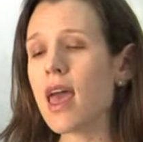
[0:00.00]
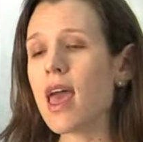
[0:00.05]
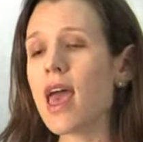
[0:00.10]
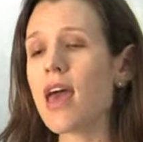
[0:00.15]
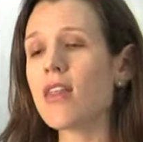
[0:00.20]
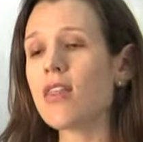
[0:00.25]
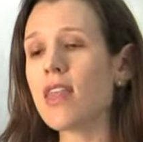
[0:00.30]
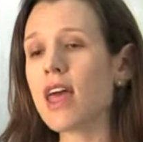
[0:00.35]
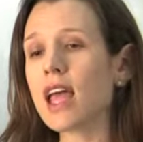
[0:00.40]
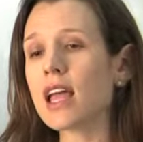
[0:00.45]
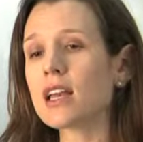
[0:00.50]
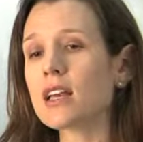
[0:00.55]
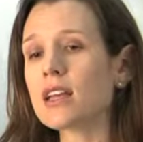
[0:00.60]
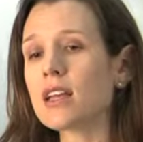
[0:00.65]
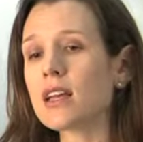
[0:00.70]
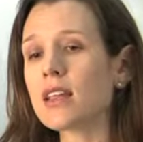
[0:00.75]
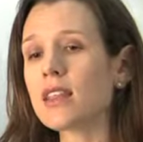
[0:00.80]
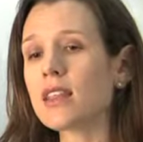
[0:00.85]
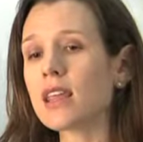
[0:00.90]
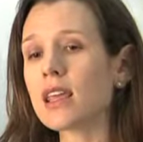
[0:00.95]
And then
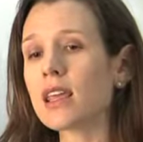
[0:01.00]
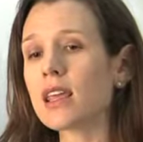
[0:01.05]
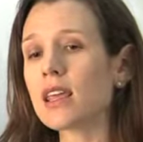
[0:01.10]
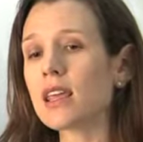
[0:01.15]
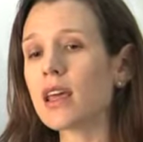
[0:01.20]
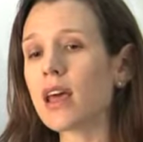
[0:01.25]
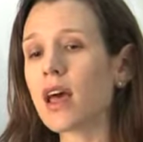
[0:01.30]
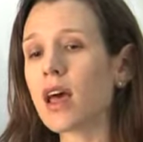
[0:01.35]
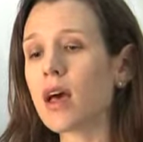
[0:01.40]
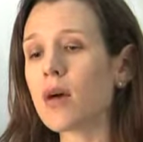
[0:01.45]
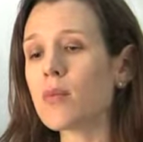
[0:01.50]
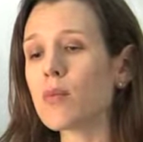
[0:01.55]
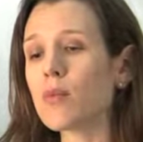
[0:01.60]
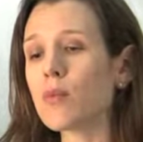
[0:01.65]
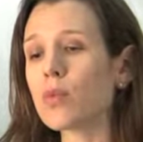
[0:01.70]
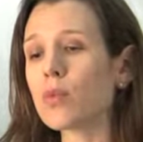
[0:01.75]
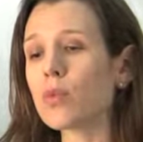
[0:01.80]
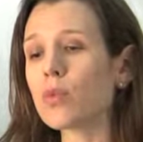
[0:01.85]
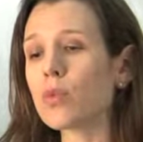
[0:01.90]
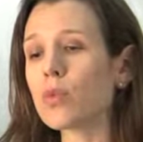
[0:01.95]
the, um,
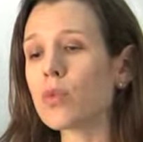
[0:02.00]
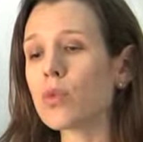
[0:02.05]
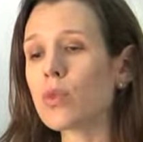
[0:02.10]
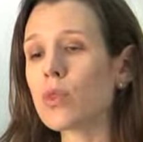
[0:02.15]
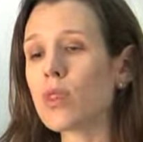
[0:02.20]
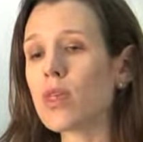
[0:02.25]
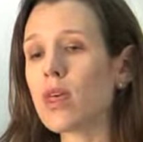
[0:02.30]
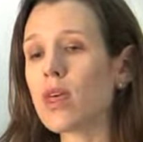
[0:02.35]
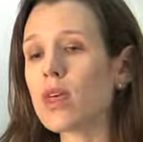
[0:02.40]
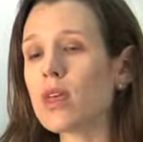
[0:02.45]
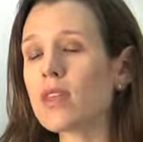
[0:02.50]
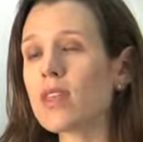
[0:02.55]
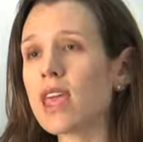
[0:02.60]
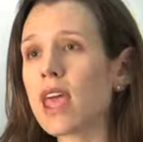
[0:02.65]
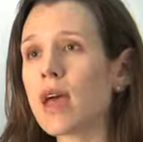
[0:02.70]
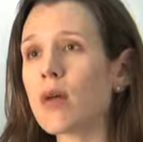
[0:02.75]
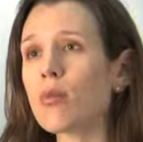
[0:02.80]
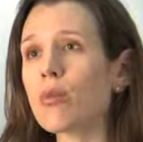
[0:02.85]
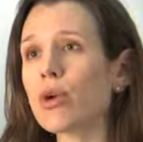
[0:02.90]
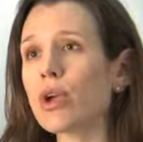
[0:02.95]
the
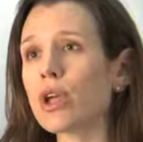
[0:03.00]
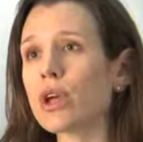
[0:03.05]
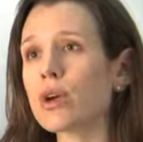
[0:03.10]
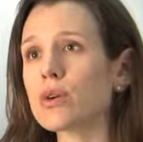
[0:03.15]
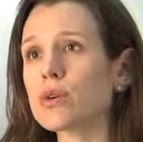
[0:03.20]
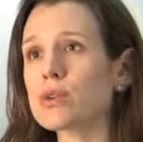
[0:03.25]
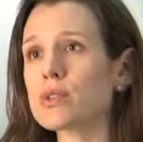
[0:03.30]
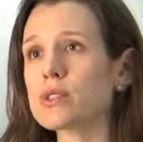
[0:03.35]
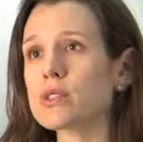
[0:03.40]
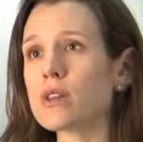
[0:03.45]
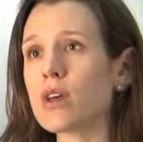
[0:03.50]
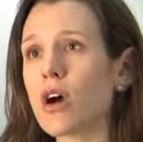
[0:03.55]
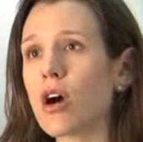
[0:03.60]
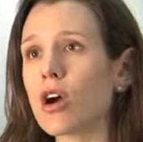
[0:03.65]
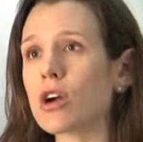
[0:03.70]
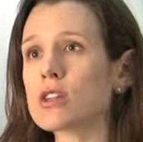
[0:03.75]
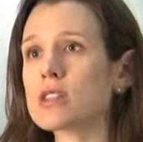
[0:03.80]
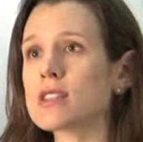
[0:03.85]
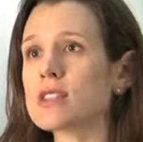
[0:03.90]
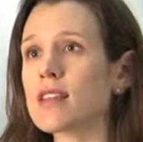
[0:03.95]
embryos
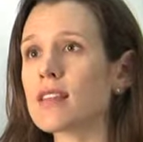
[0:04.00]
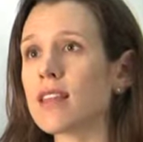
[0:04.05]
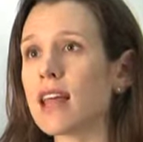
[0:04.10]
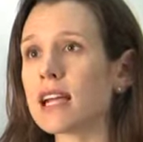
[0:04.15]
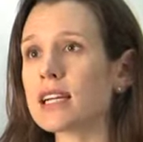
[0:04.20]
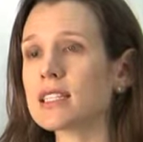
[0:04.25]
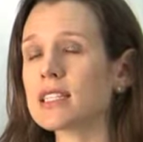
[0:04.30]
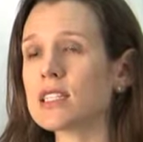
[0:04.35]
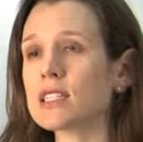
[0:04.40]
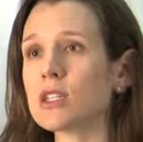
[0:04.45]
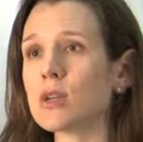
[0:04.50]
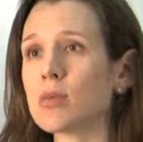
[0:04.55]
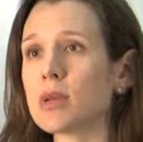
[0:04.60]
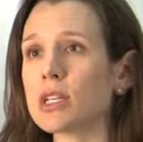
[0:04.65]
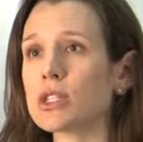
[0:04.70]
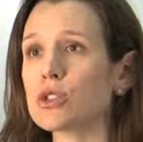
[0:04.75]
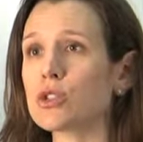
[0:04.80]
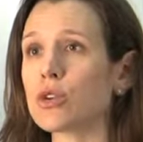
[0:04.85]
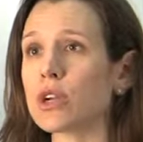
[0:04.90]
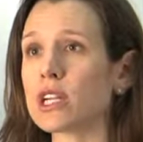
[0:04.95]
are selected to be
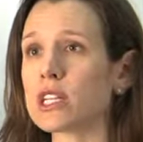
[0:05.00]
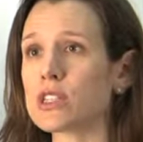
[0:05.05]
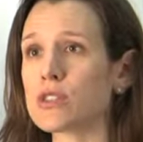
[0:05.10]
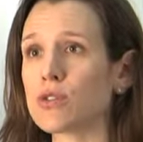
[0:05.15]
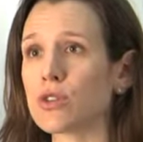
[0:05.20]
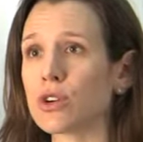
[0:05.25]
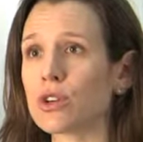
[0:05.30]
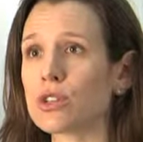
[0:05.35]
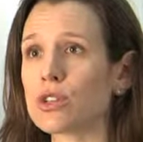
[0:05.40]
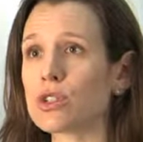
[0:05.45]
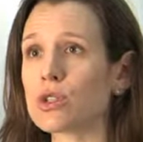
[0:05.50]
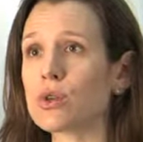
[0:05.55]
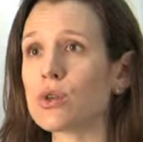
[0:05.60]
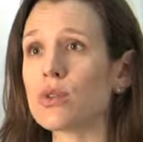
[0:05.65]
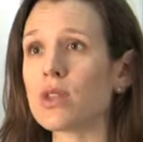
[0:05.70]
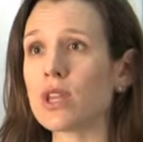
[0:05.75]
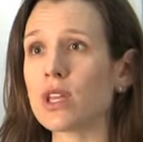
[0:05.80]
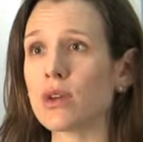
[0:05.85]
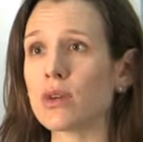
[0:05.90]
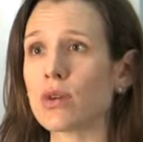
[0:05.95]
transferred to
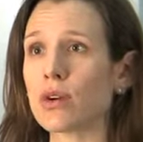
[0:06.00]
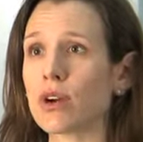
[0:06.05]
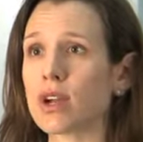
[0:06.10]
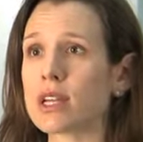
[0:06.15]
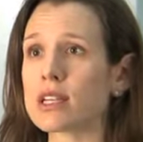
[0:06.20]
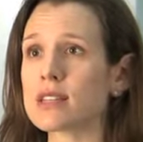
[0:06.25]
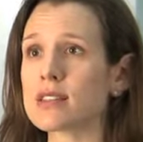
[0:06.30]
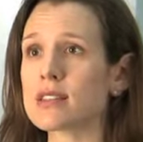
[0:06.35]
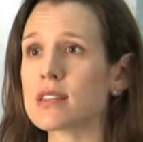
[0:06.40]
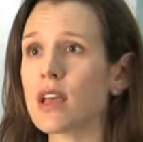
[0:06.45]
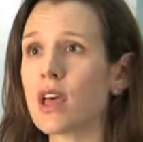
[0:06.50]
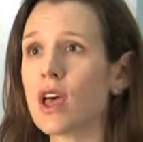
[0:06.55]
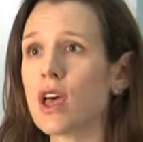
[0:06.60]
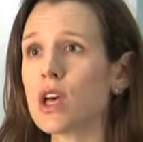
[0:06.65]
the uterus.